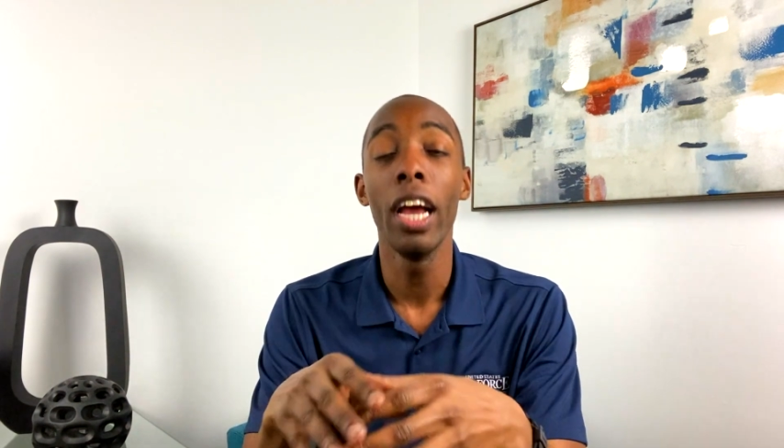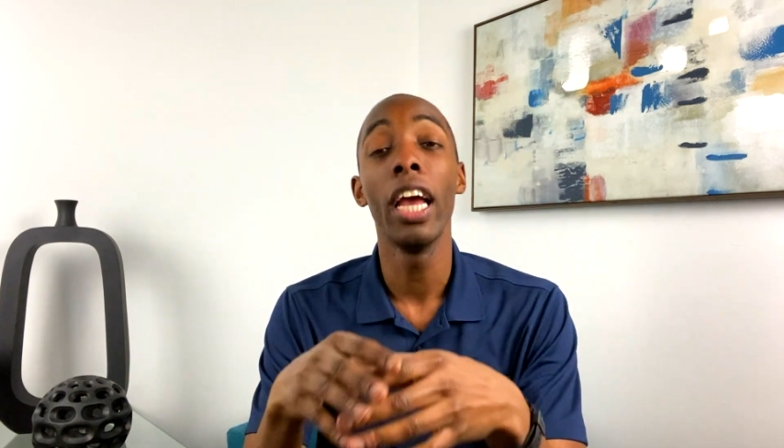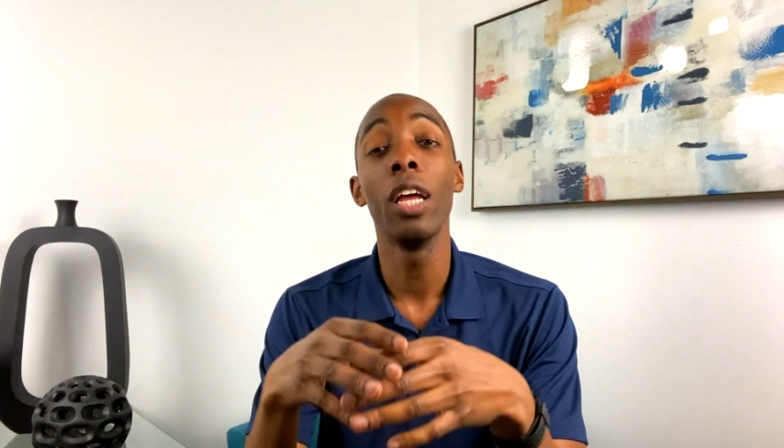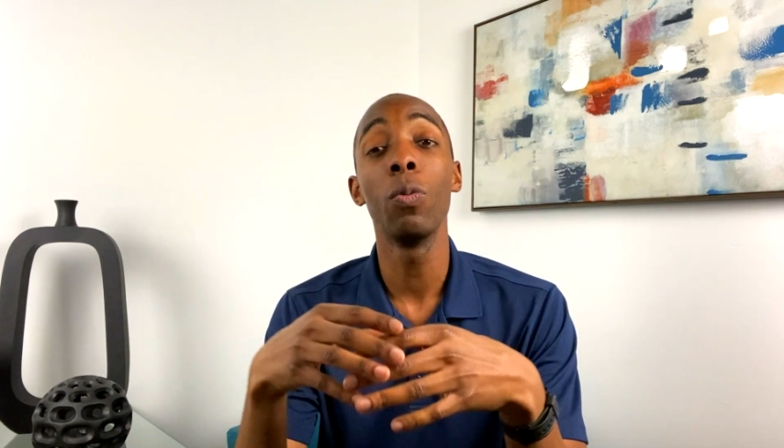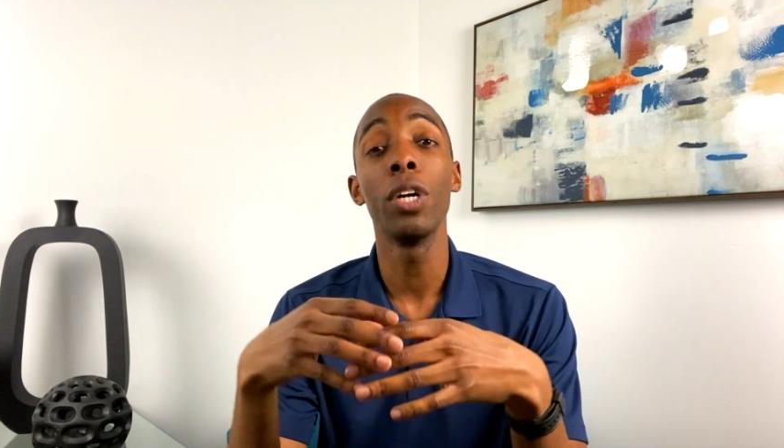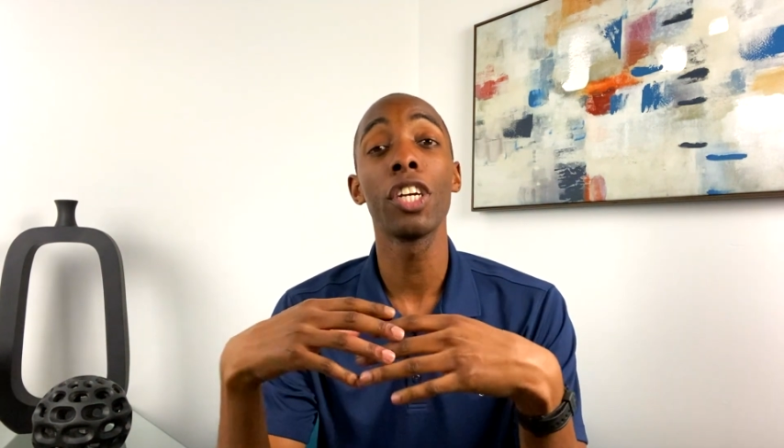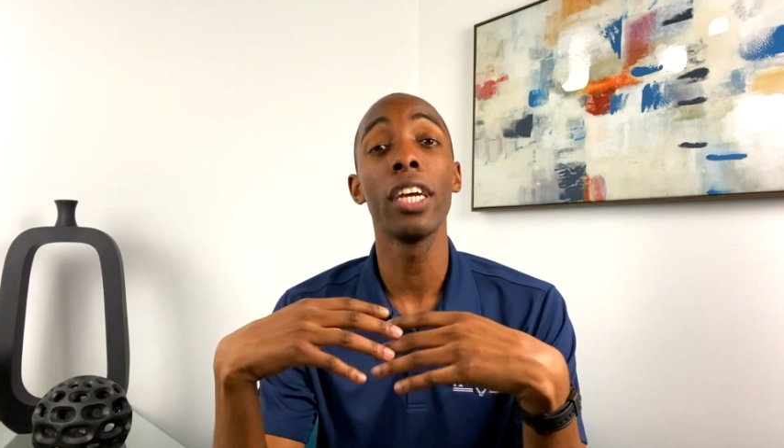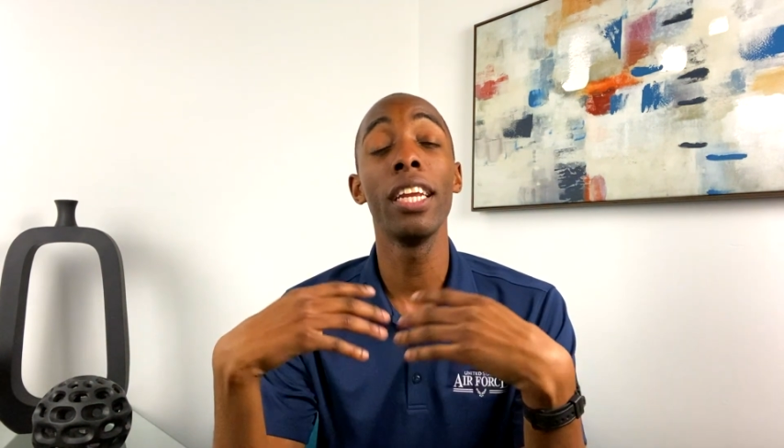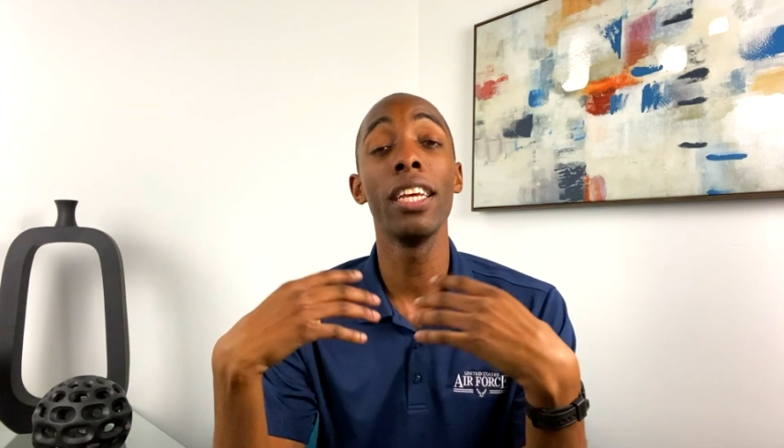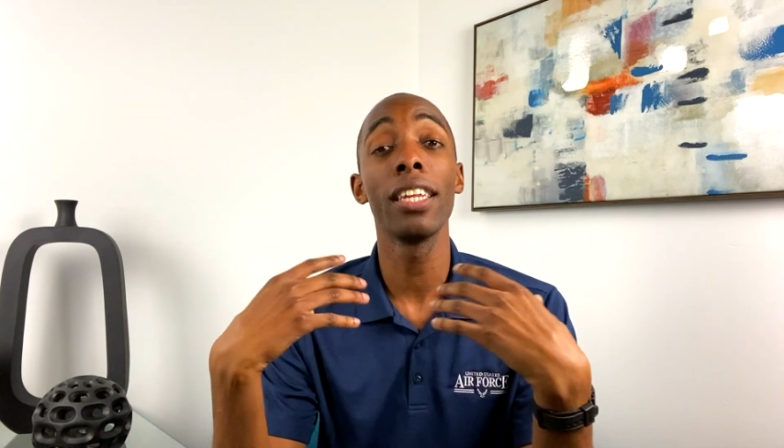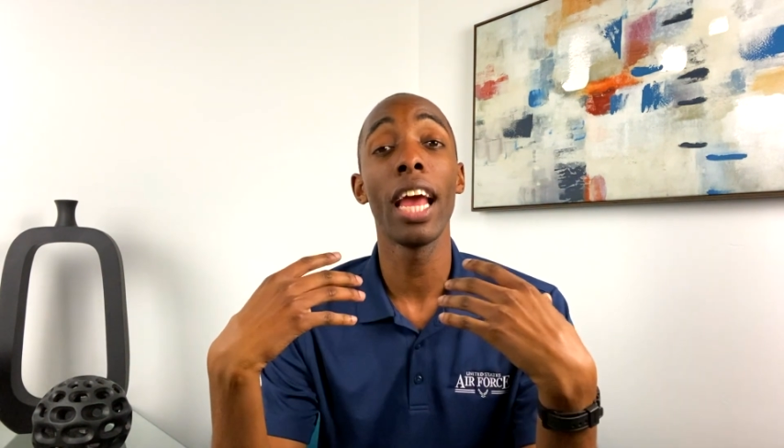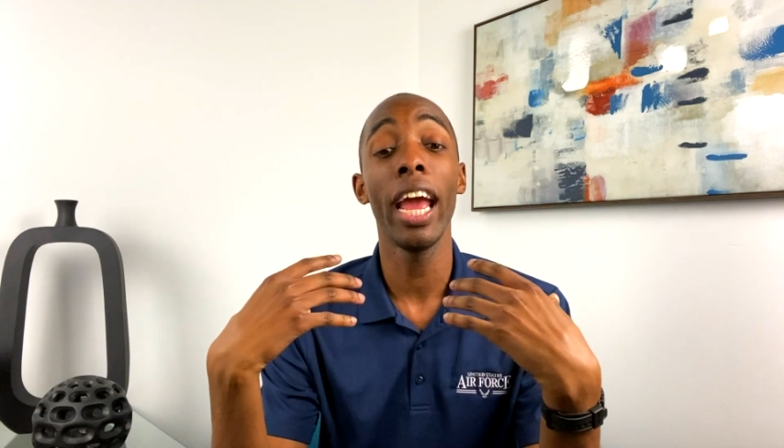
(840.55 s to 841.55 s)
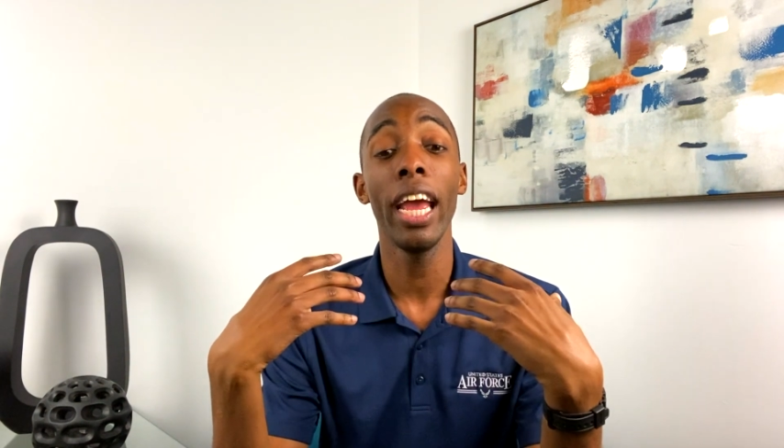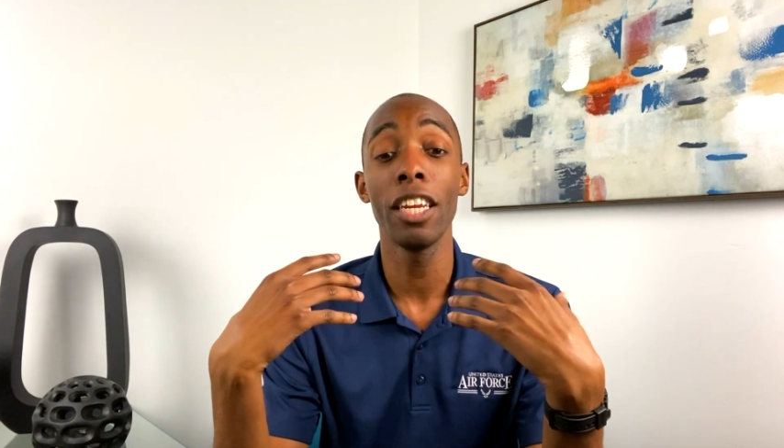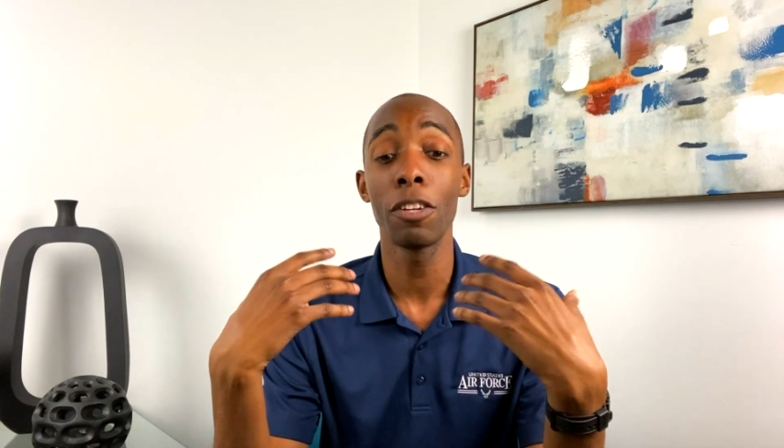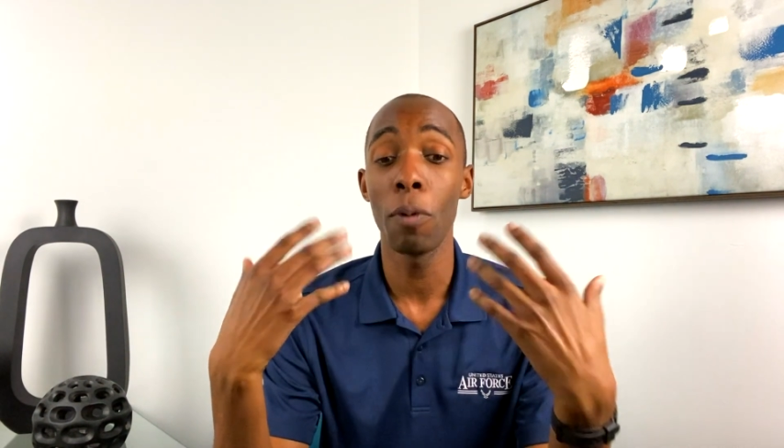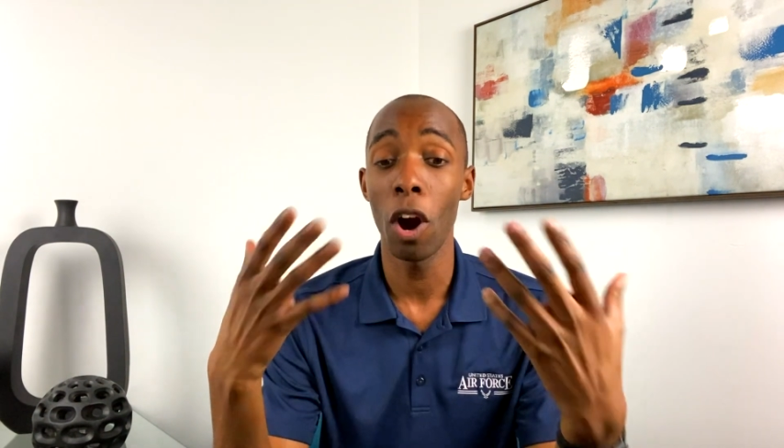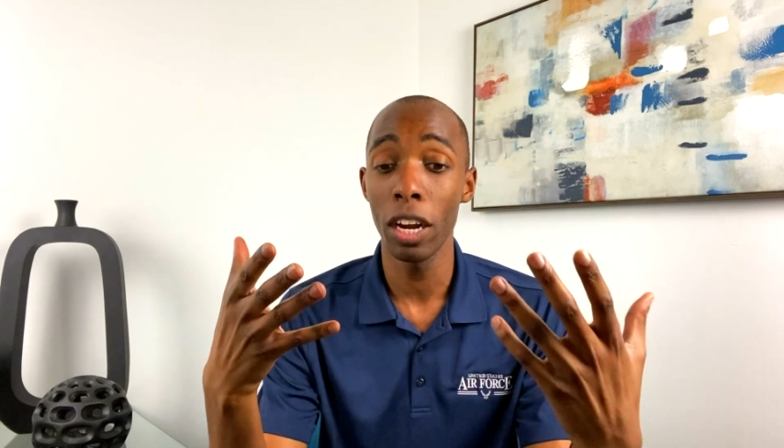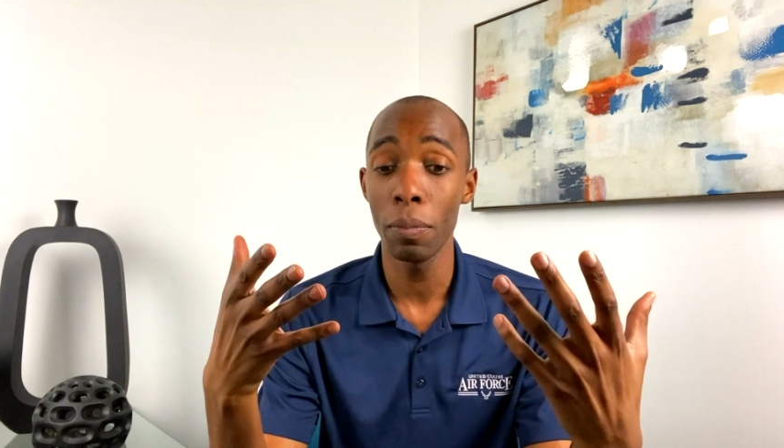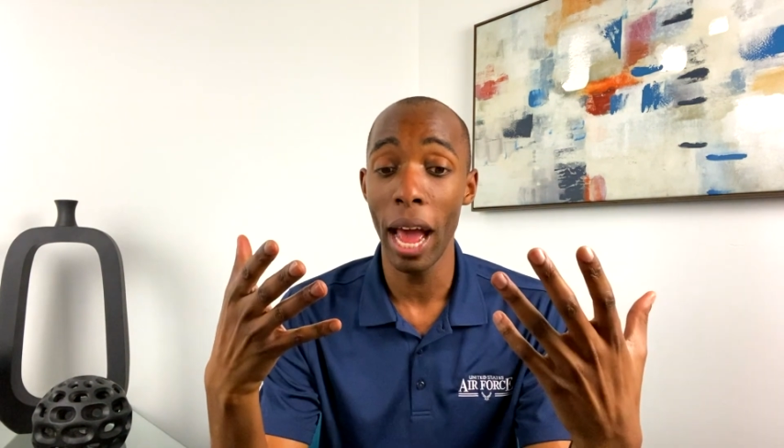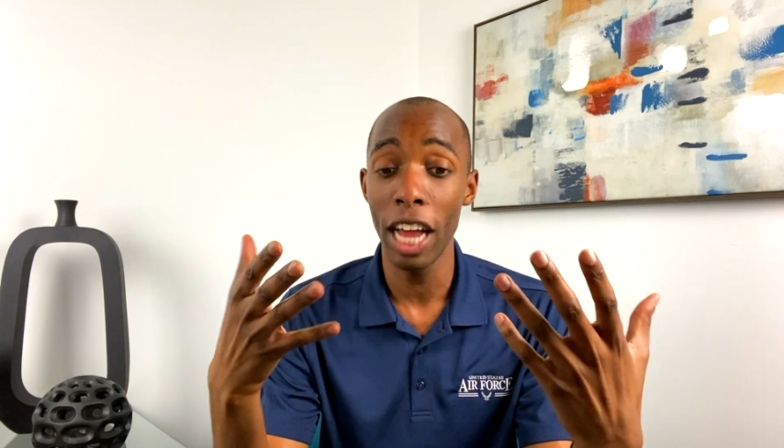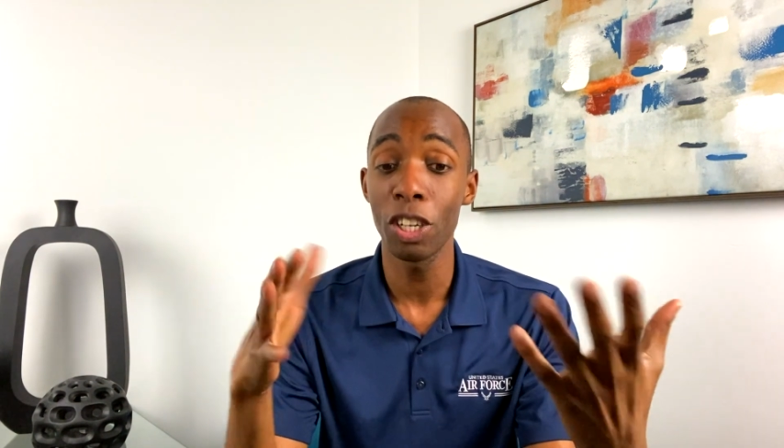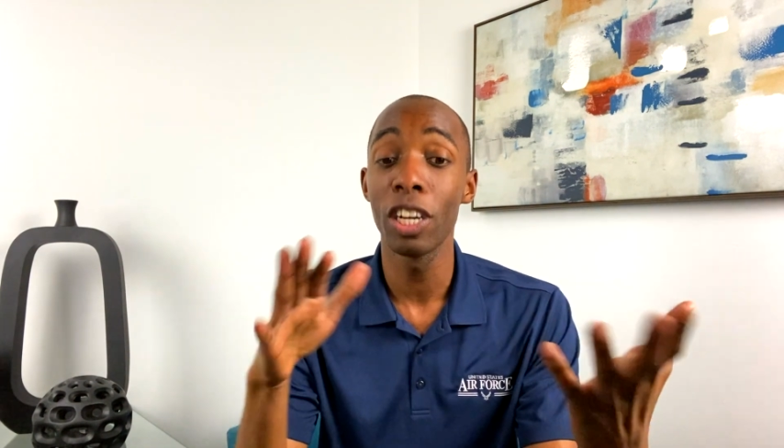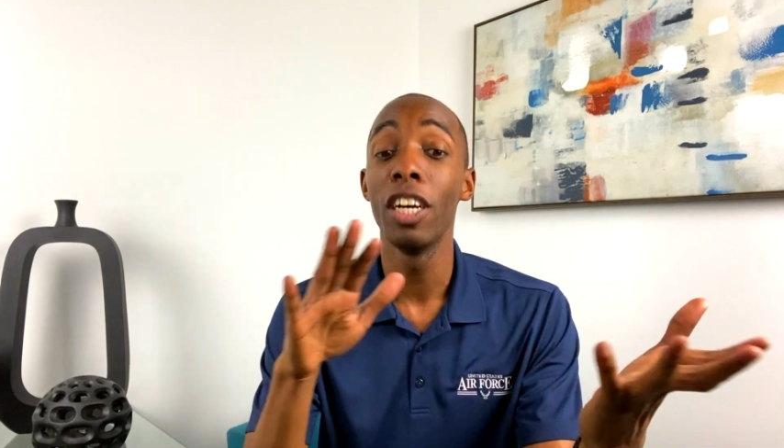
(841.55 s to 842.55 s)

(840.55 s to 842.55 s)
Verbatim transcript: in which it is a sparring match